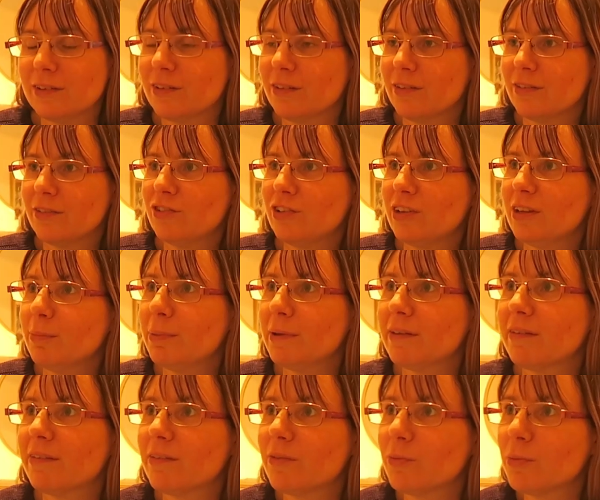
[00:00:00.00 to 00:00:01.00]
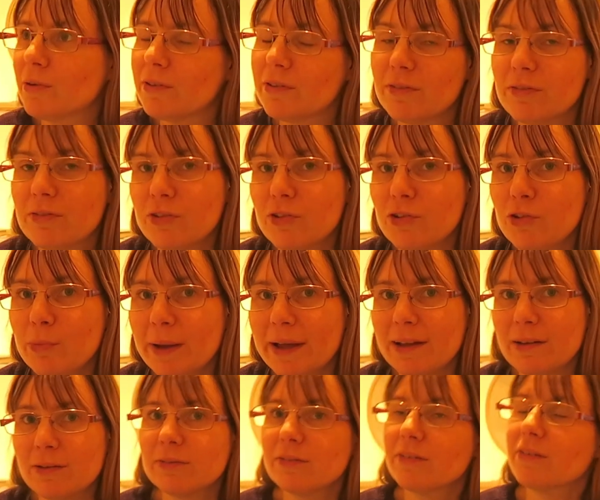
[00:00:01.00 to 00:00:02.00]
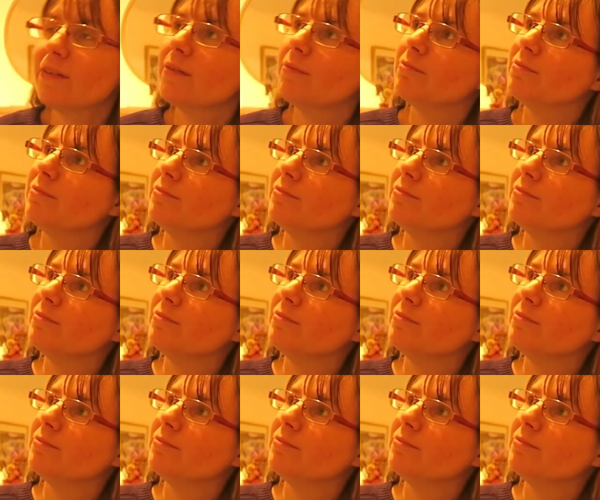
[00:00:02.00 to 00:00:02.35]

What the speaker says: So the cheapest was £2